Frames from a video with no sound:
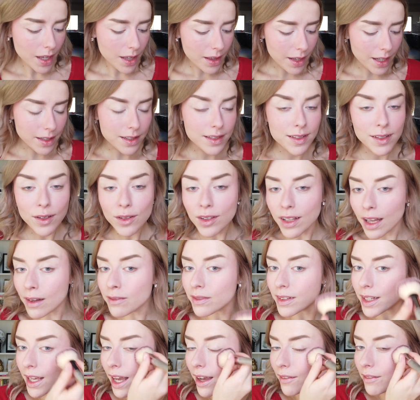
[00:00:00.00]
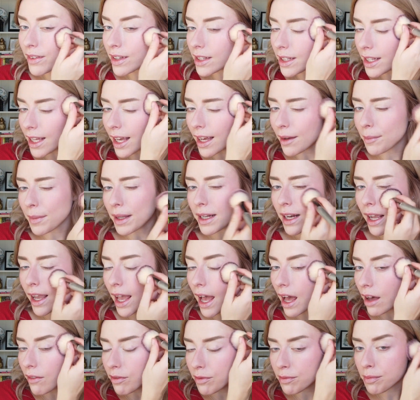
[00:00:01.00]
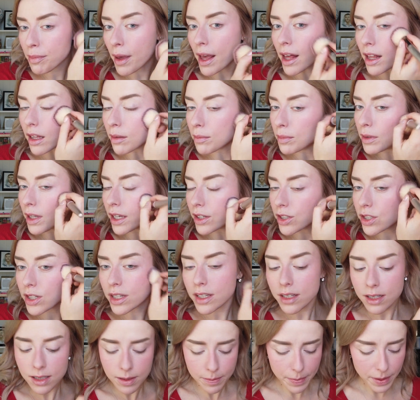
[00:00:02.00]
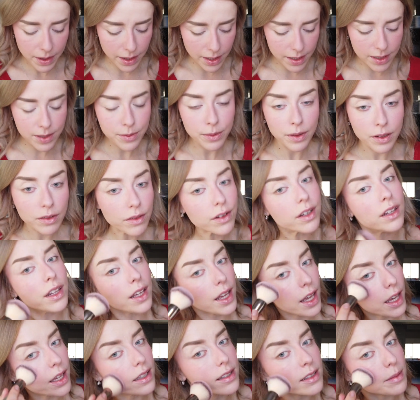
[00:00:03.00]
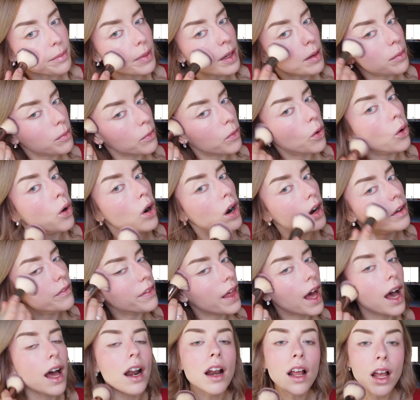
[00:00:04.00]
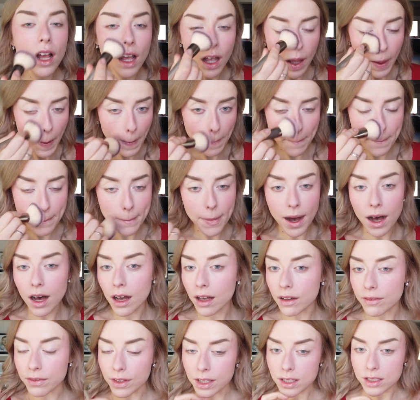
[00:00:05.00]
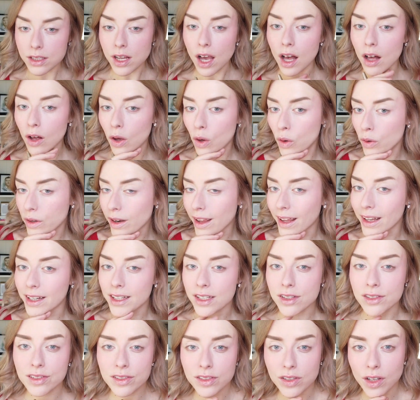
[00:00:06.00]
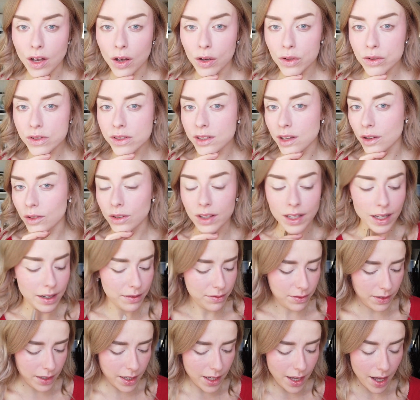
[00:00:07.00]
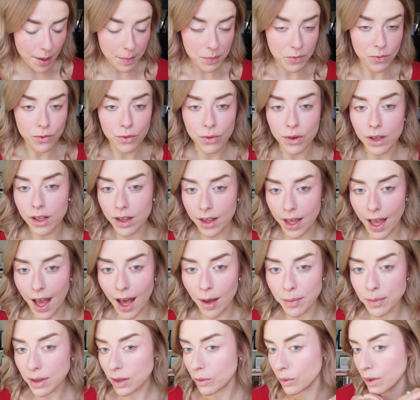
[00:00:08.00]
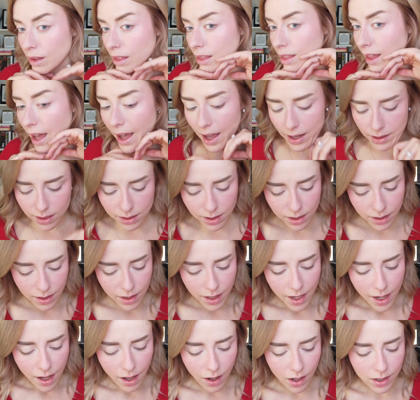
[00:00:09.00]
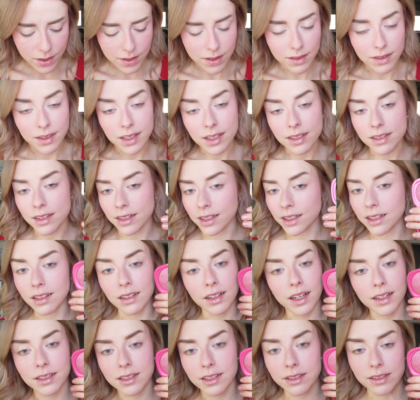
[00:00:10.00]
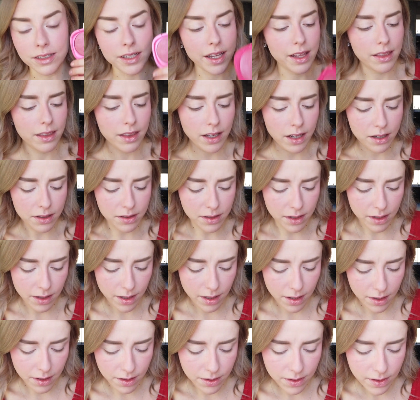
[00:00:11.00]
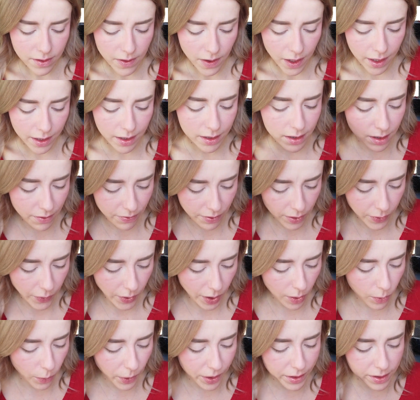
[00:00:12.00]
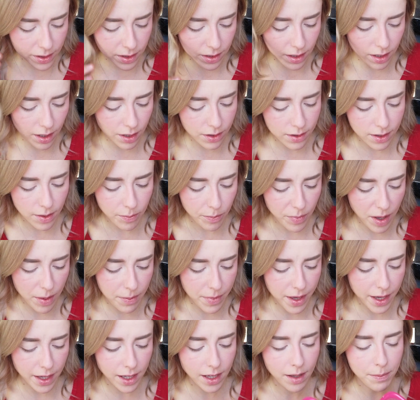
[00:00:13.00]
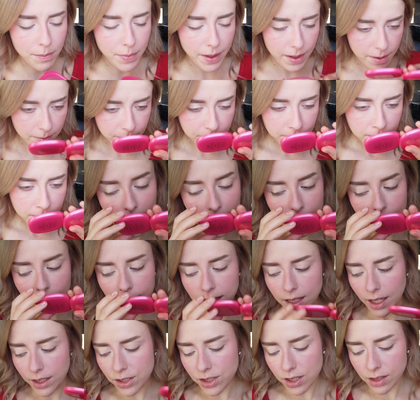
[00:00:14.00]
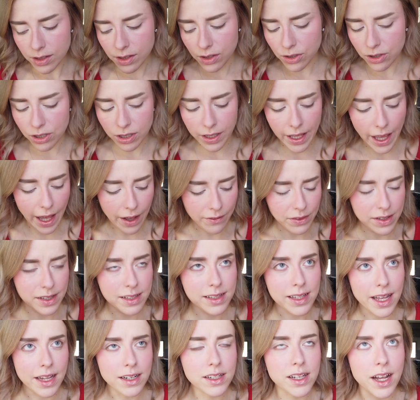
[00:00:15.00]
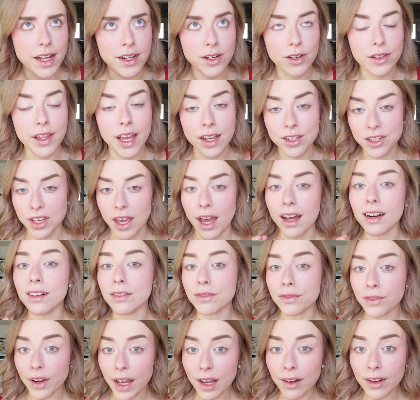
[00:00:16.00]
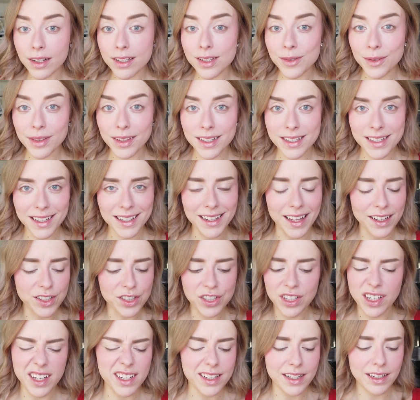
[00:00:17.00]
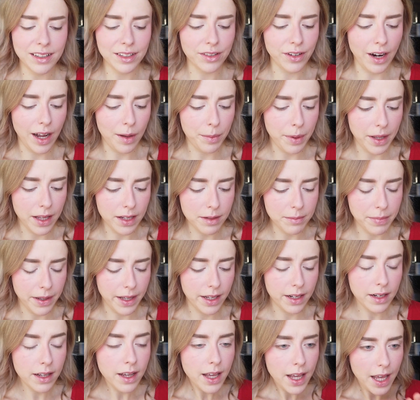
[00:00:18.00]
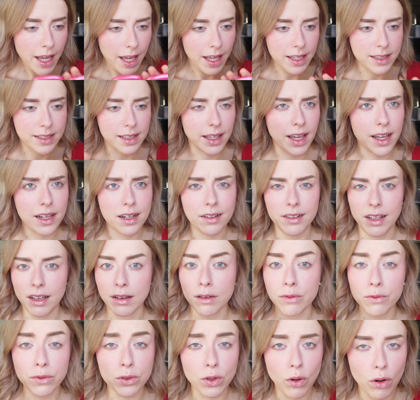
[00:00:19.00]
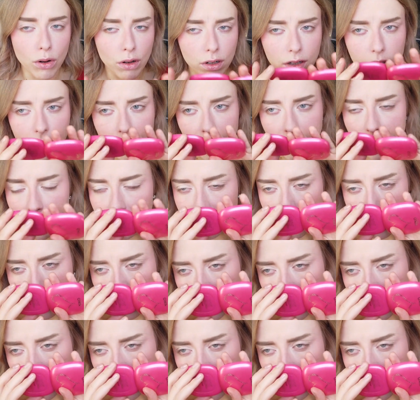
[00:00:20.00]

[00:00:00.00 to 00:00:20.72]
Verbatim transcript: That's so lovely. I really, I mean, I have pink blushes, but this one really is a bit more of that mauve tone and it's so, so lovely. I'm really happy with that. Also, these are gonna last you 10,000 years. I need to figure out ways to use up my makeup, but, and the collections usually have a scent. I know they actually had a fragrance with this collection. I didn't grab it, but it's kind of like florally